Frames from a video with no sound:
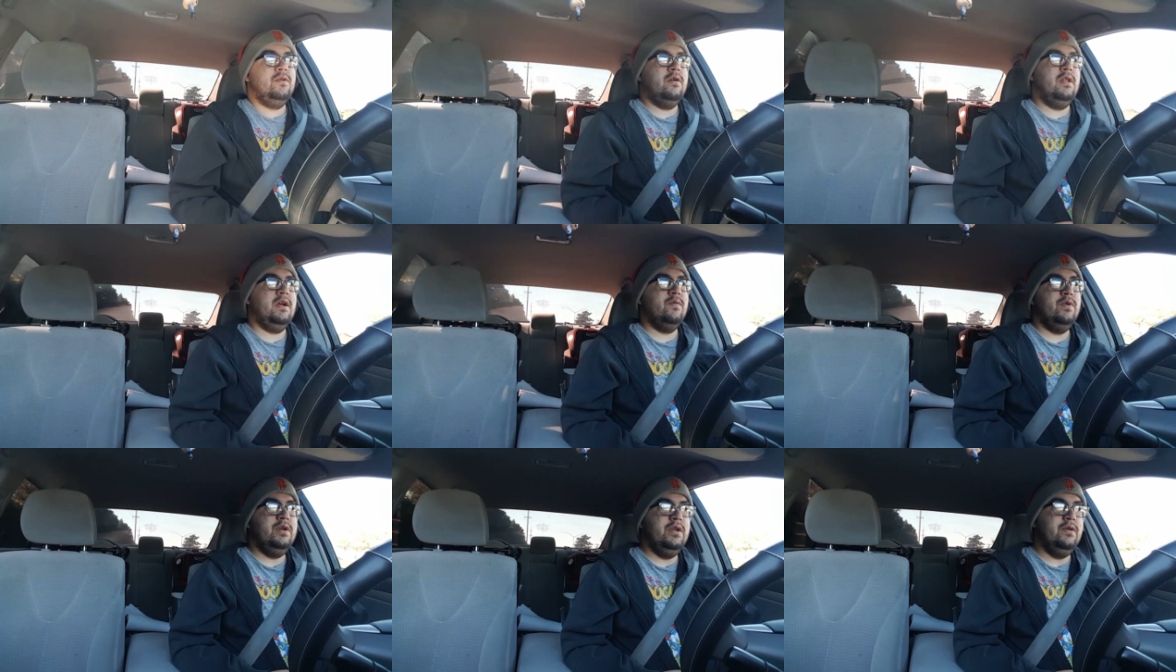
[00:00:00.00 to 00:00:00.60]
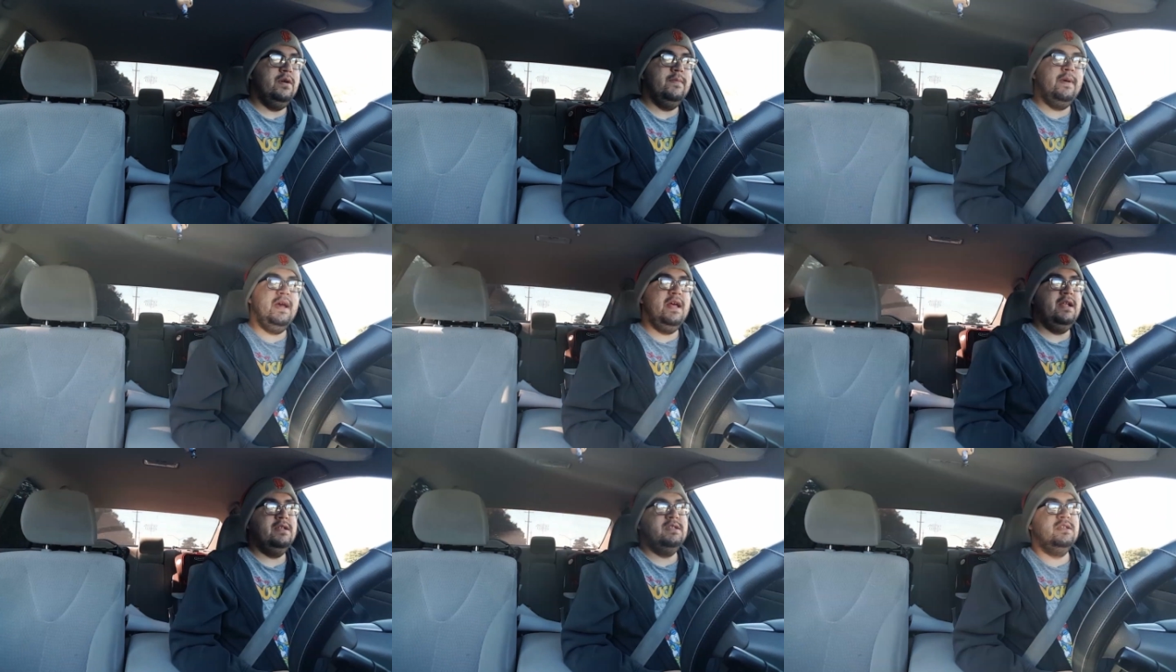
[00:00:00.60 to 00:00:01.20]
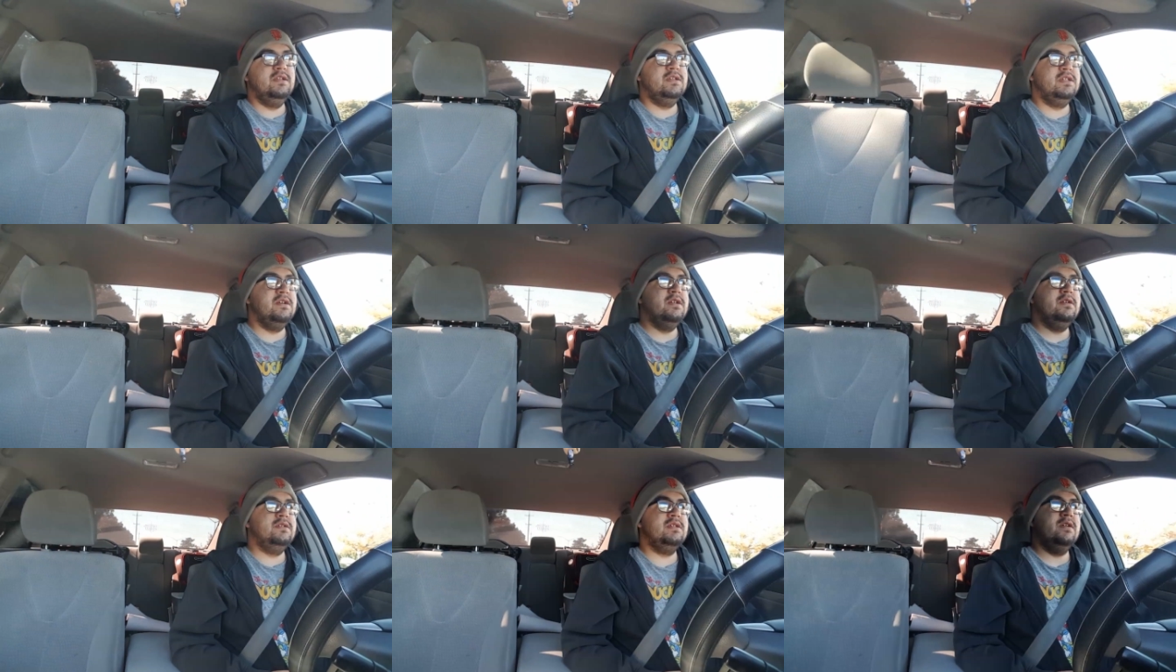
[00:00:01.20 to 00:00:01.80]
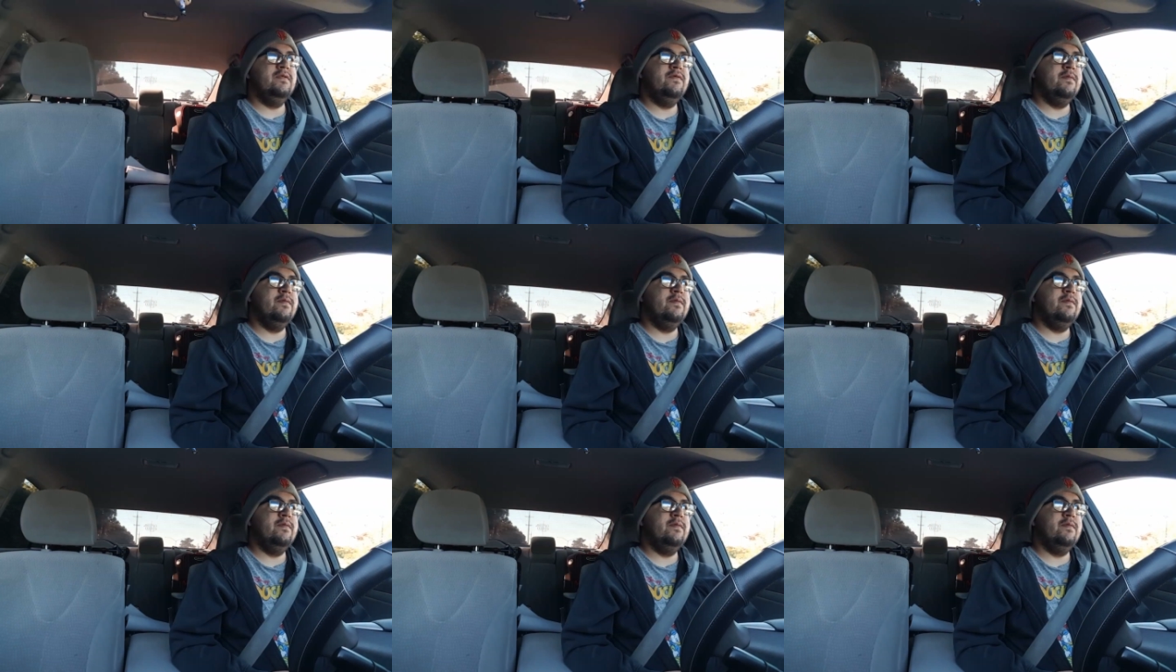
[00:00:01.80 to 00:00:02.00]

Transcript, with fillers: like, what are you doing, man? You stealing stuff